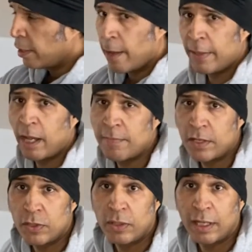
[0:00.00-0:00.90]
it becomes
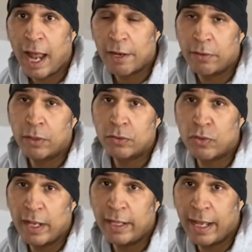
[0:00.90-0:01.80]
a unilateral
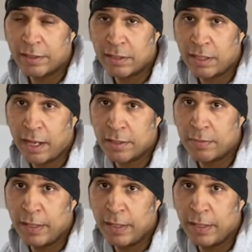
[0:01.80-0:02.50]
training exercise,